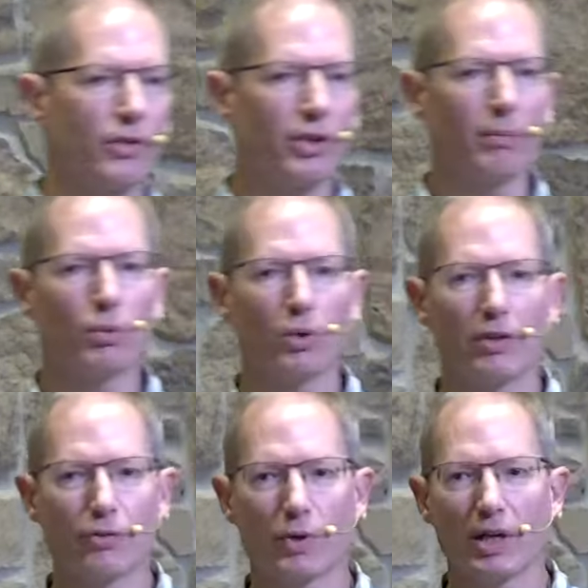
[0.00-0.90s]
are the number
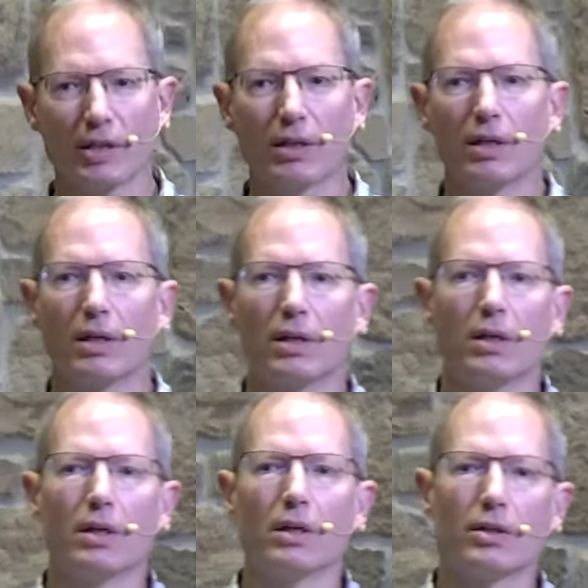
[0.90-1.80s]
one threat
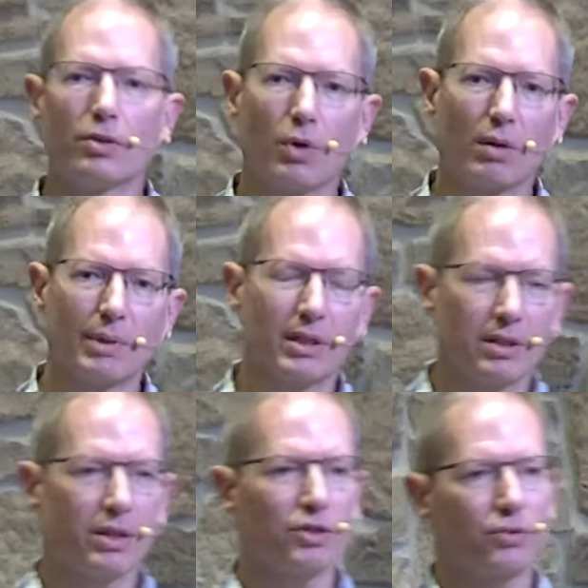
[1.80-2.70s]
to our being
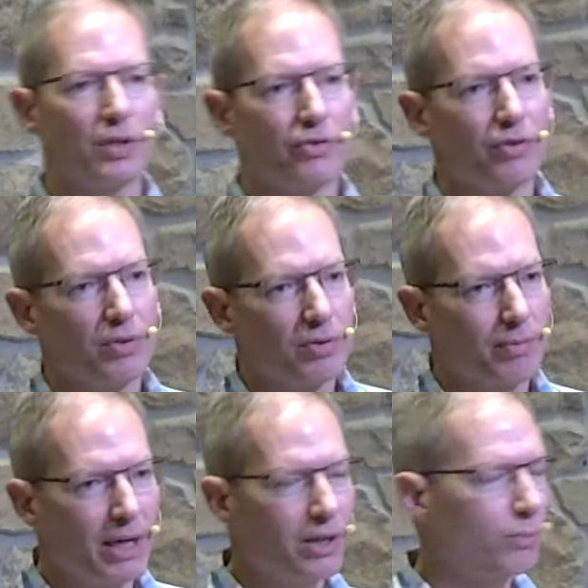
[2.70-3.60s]
industrious.
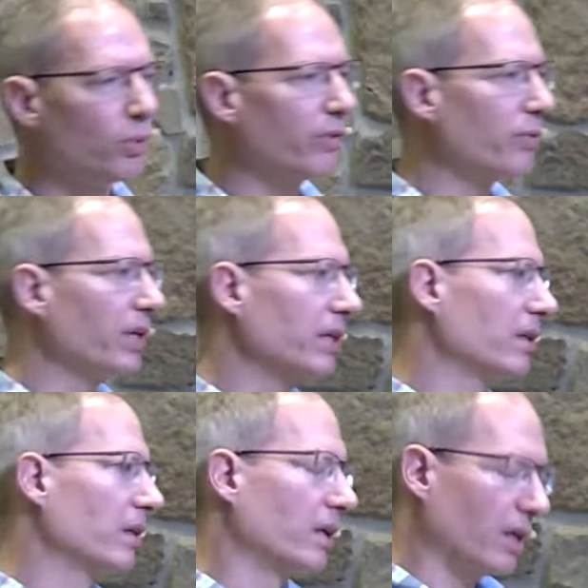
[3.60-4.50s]
It's my number one threat.
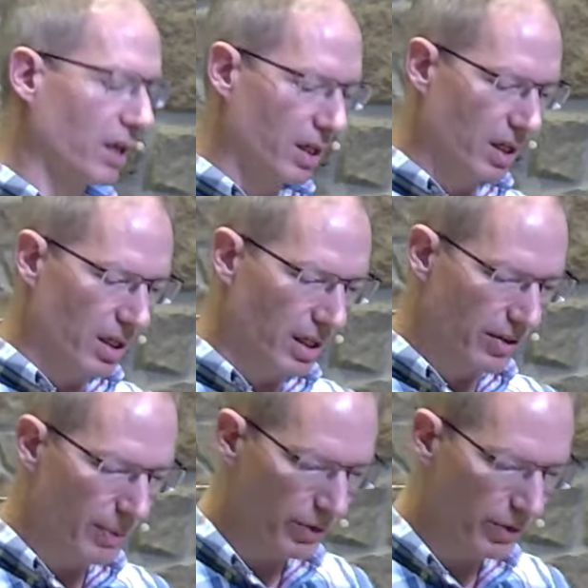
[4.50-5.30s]
It's